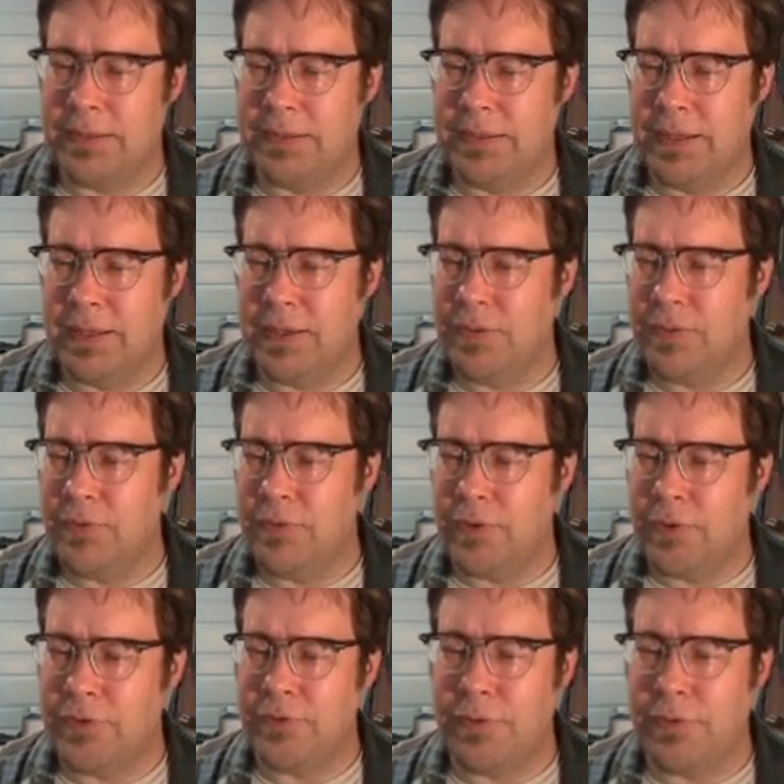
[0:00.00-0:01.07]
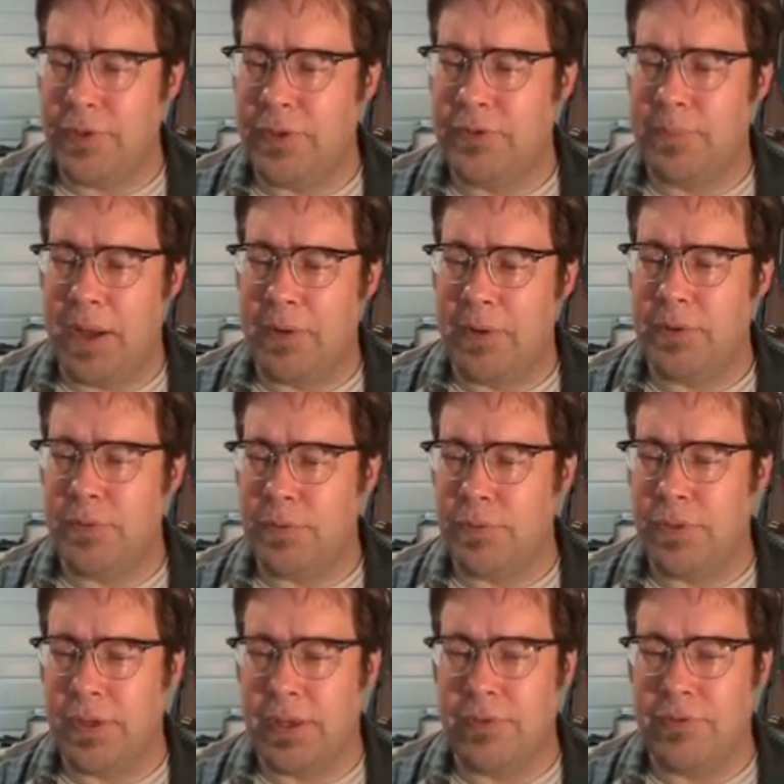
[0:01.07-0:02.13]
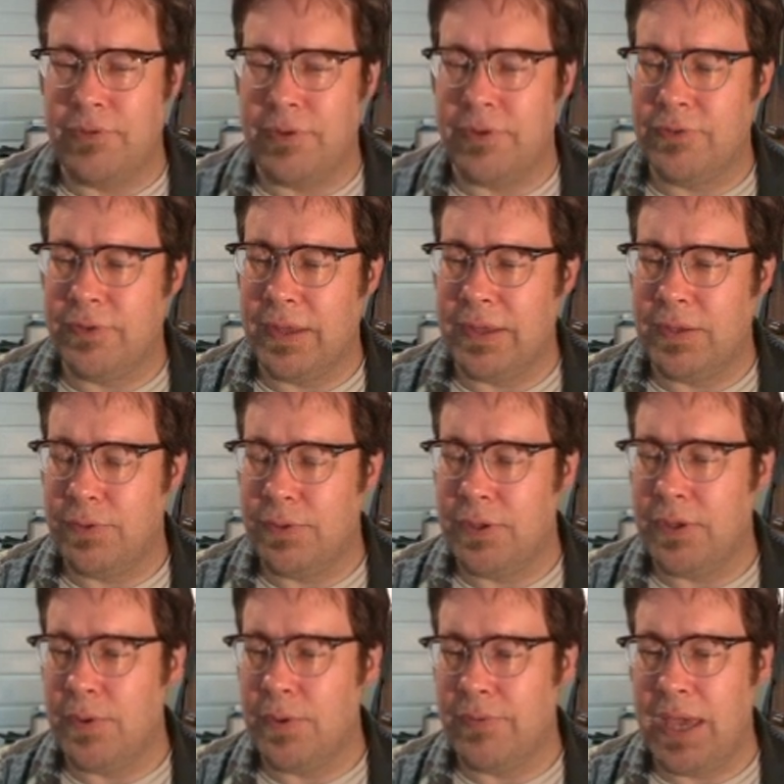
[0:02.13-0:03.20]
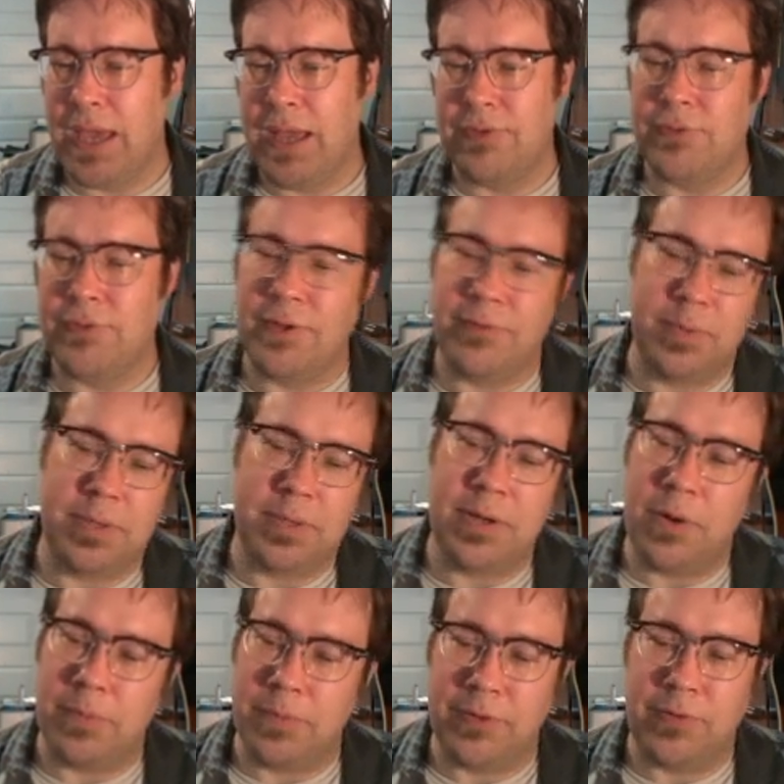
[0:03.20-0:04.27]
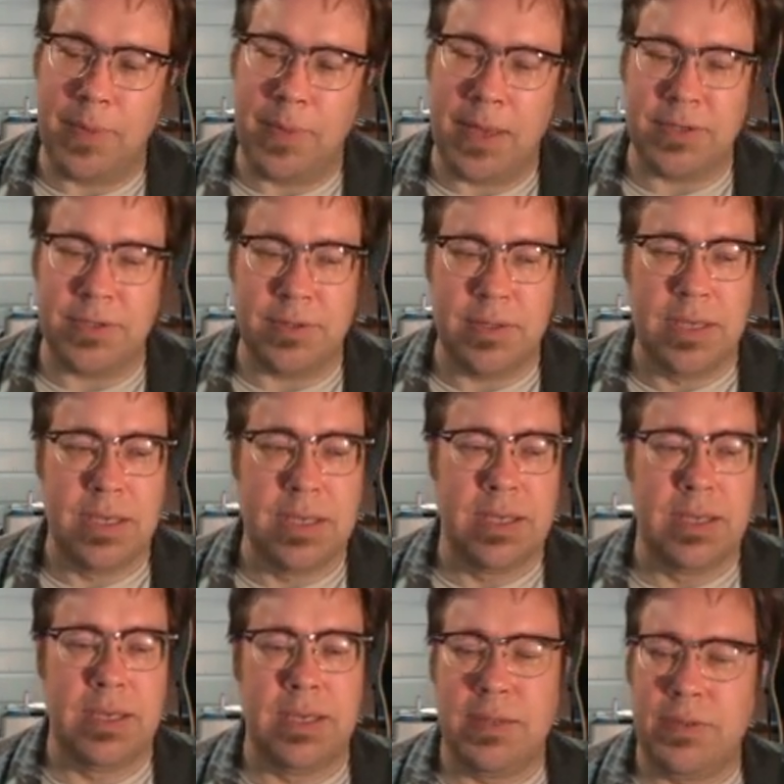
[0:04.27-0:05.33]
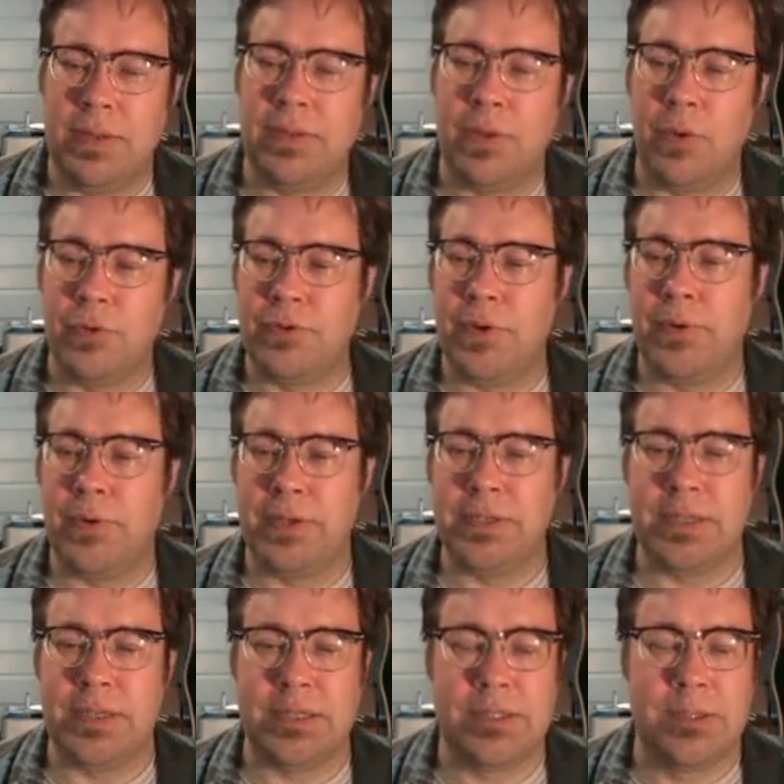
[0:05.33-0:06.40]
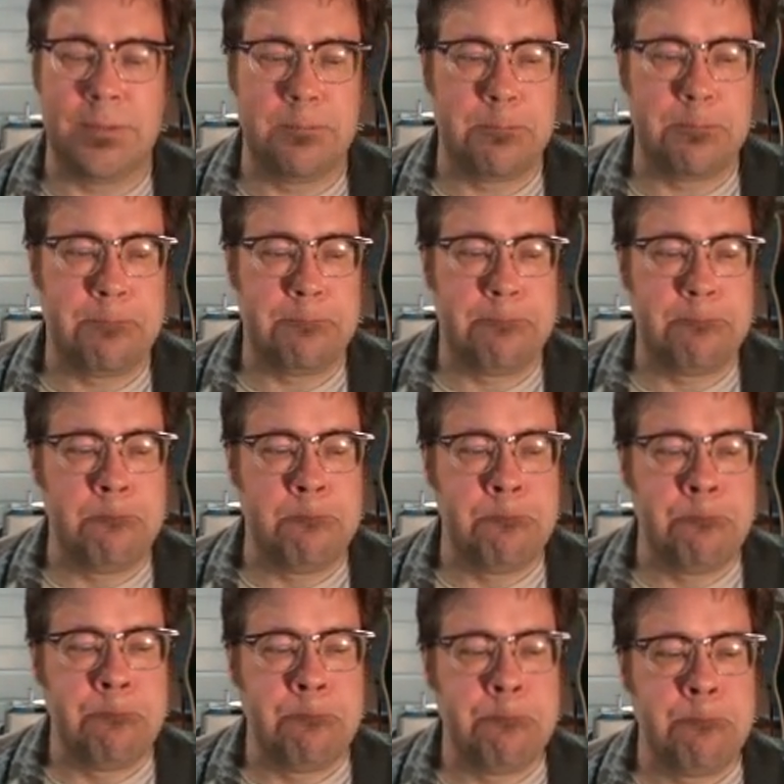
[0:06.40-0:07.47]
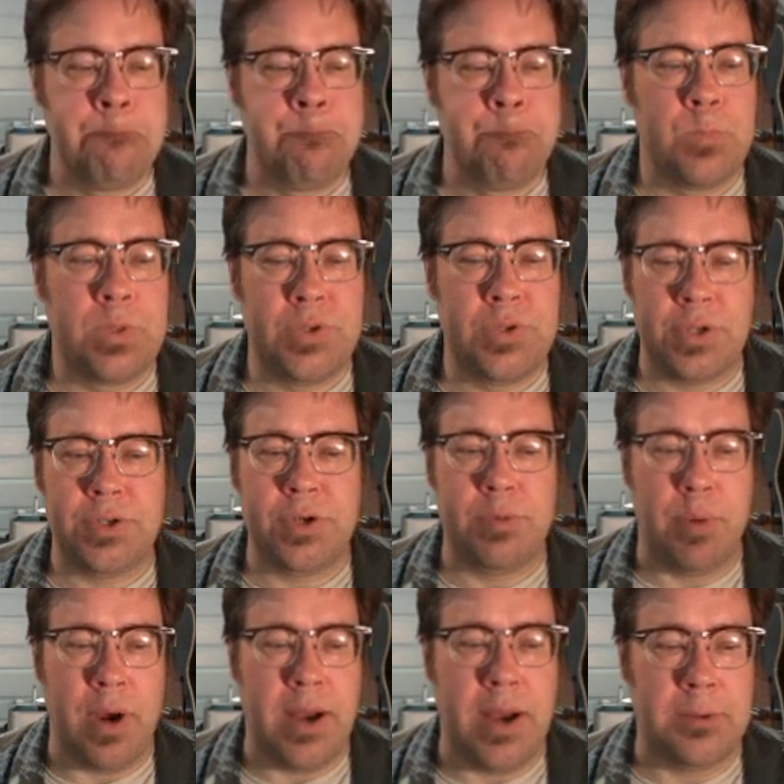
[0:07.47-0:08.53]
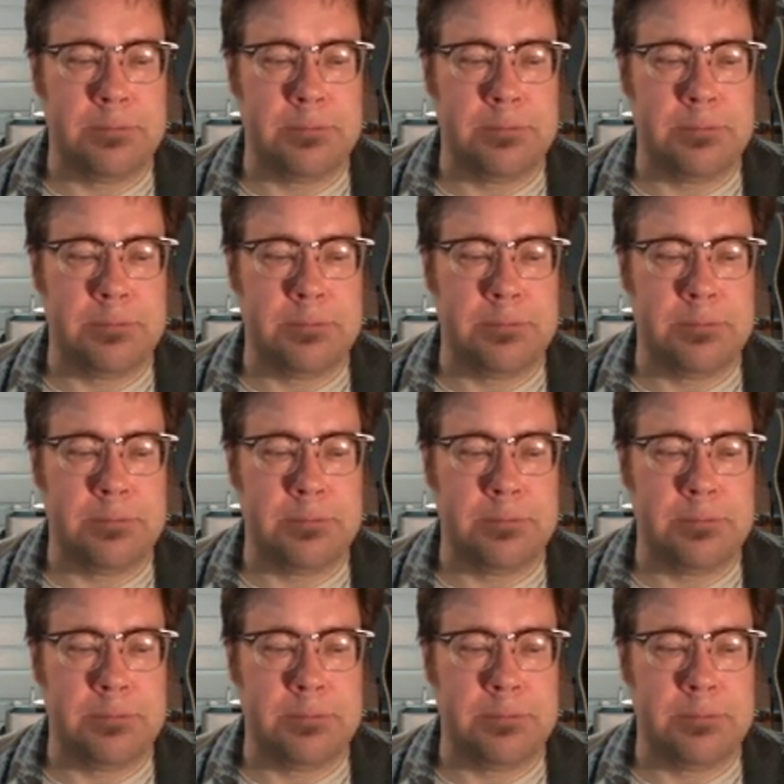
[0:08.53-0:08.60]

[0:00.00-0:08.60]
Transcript: Like, there's all sorts of things about you you think exist, like you think you have hands and stuff, but no, let's imagine that those don't exist. Just your brain.